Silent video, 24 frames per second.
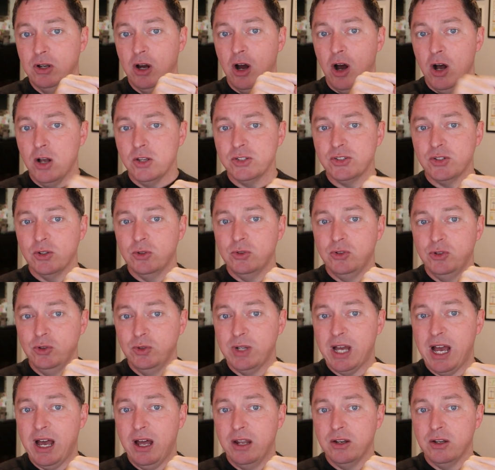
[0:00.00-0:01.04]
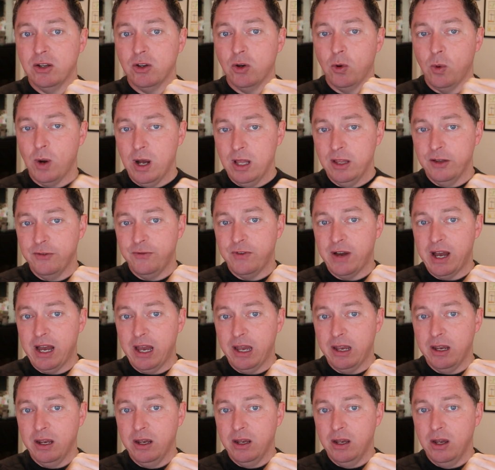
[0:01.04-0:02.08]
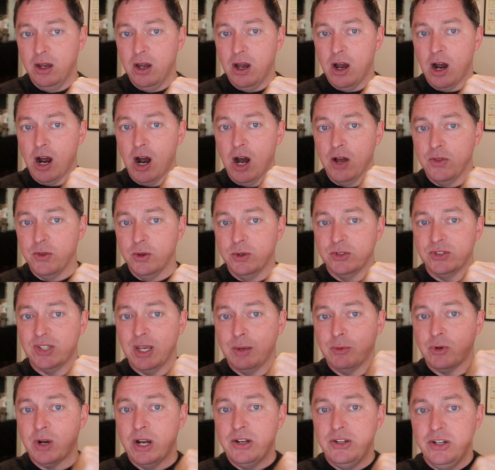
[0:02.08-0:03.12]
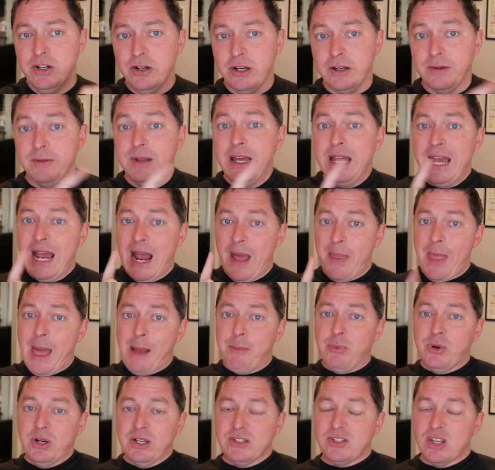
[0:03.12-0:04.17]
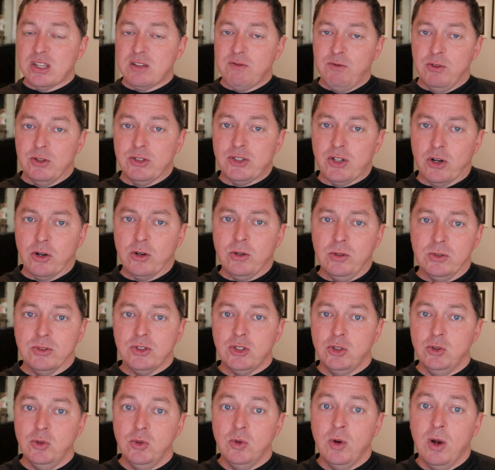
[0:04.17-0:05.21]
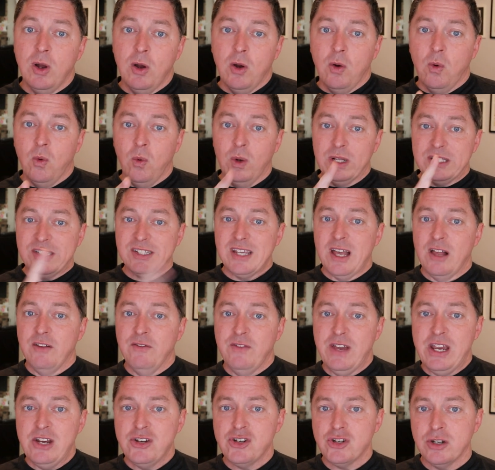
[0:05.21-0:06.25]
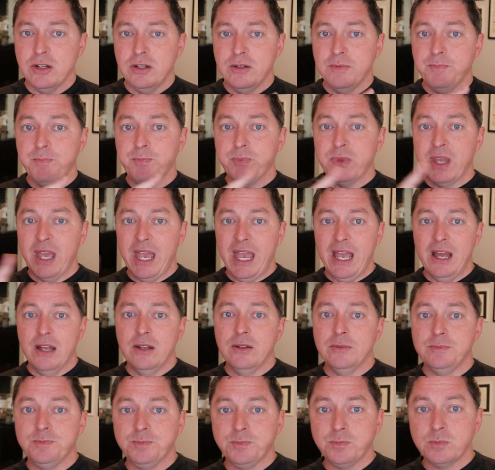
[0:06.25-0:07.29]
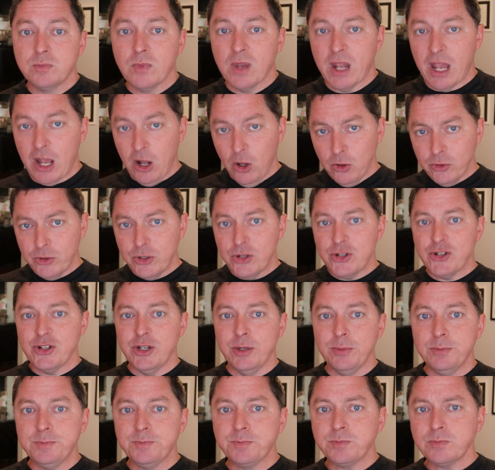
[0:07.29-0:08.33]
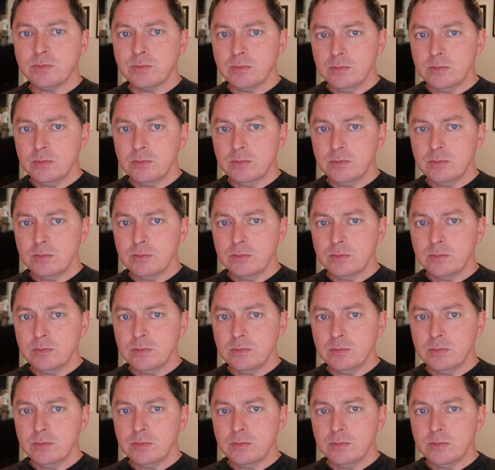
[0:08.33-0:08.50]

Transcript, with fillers: also do not qualify on those same criteria. And that brings us full circle to what salvation and eldership,